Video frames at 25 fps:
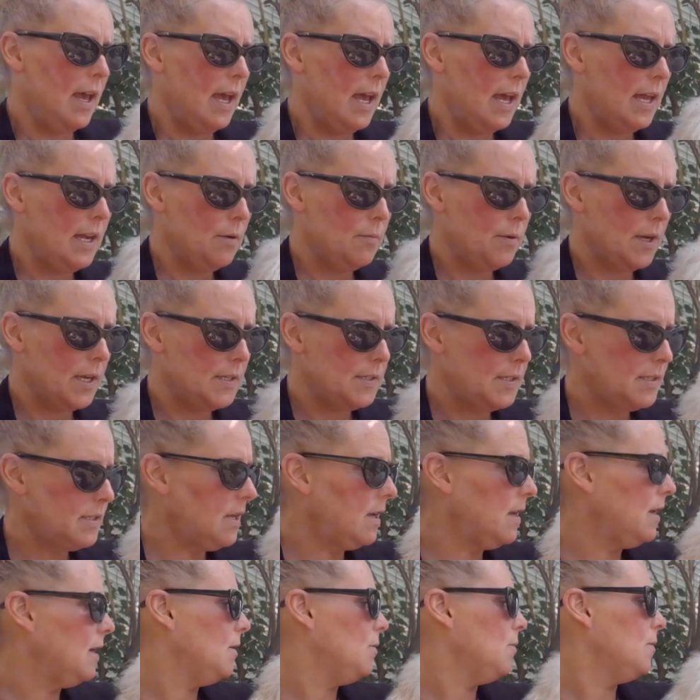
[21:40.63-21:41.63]
Anyways,
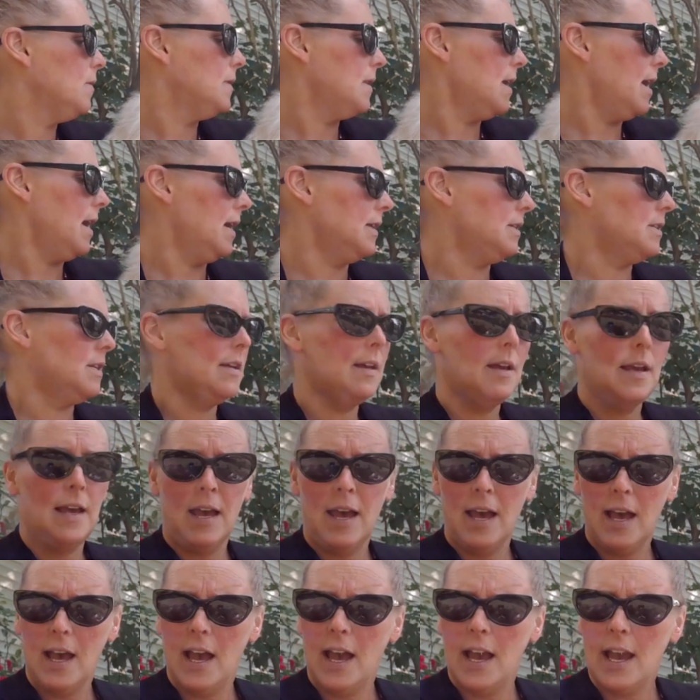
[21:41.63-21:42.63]
with that,
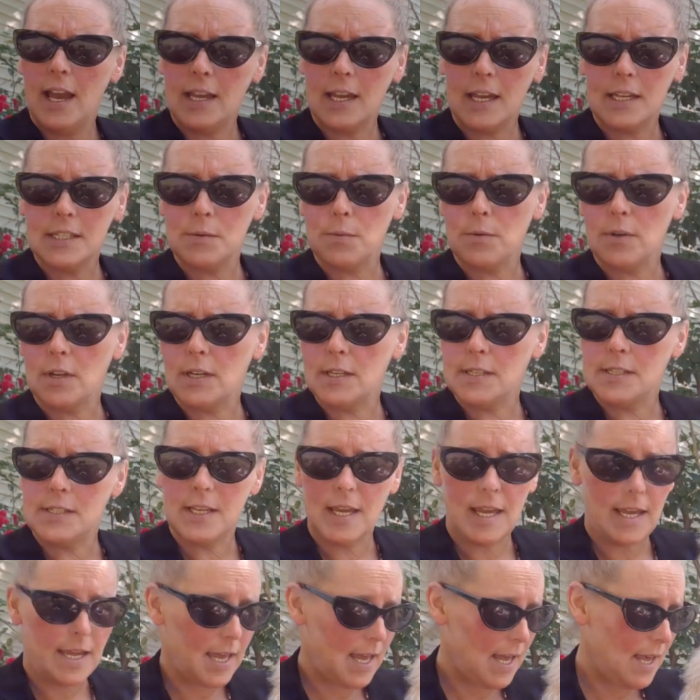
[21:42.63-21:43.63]
I guess we're going to
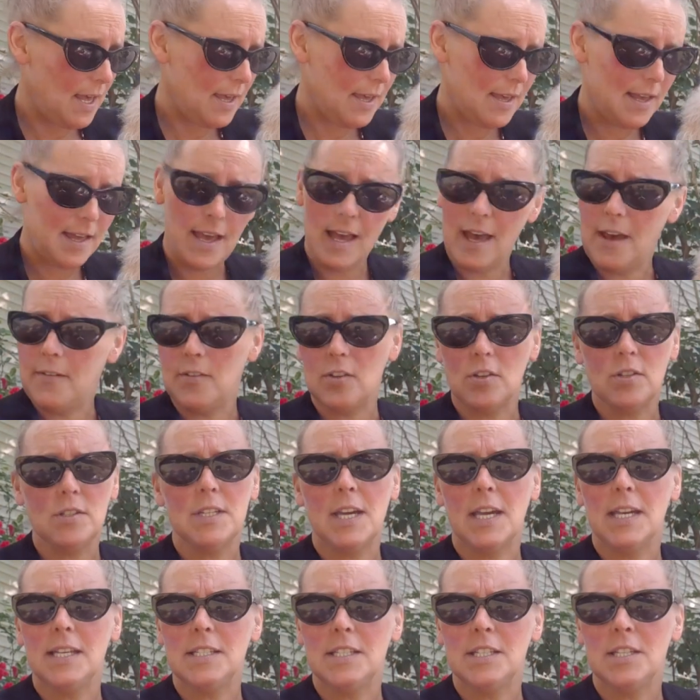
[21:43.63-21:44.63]
say have a good
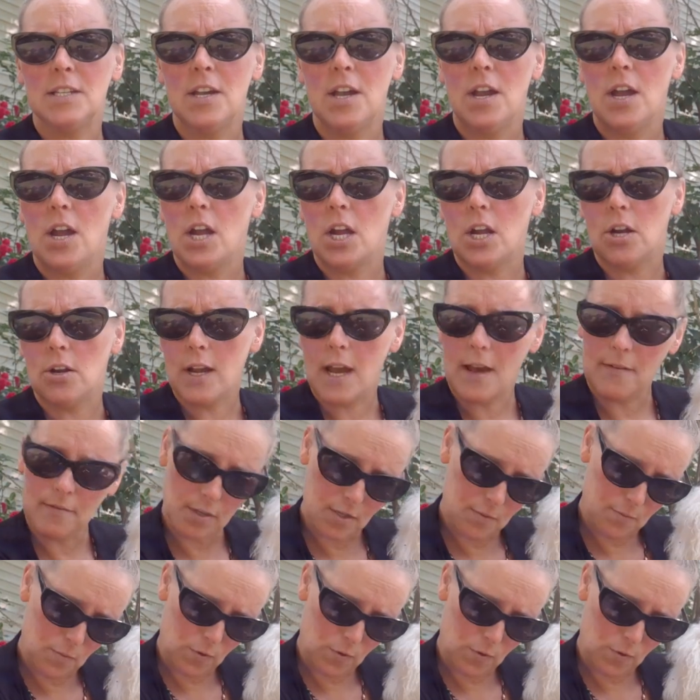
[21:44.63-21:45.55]
night or have a good